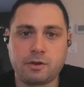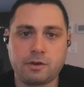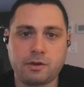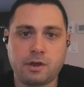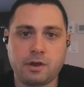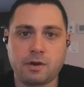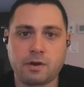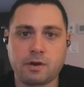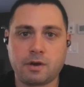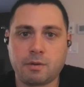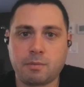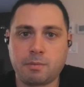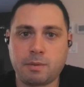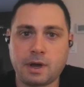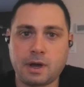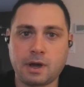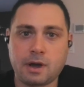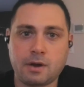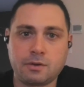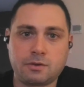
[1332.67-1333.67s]
You hear
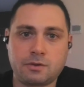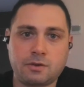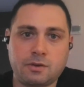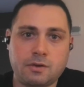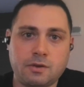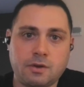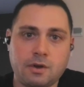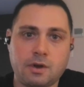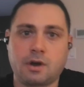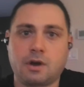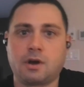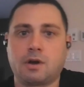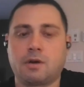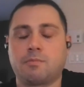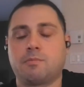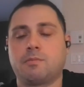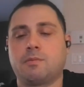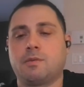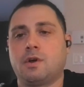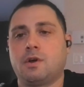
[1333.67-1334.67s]
about
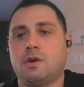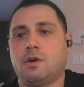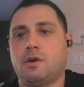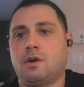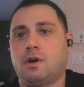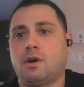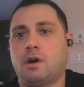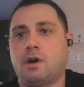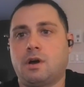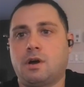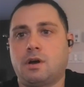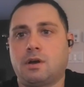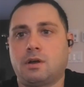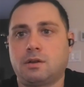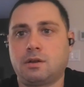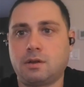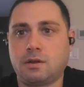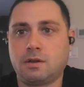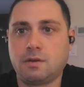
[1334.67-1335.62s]
uh,